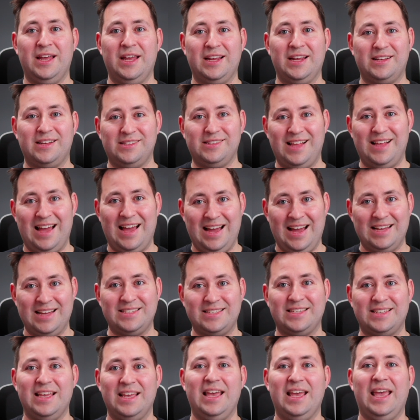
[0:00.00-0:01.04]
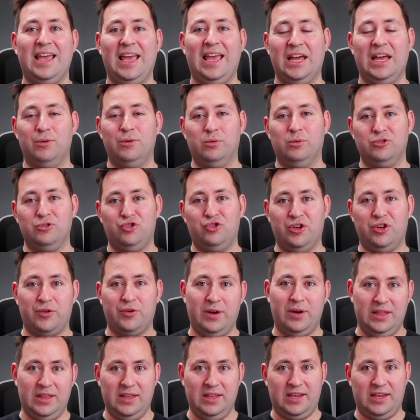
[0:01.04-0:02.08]
and a class, and it will
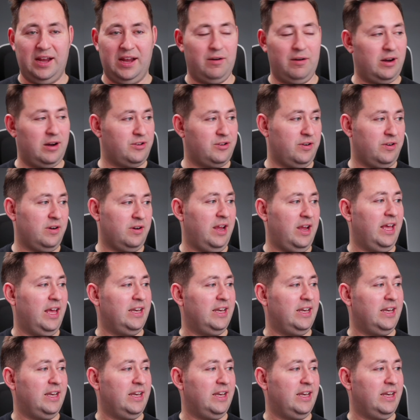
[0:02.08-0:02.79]
generate the character.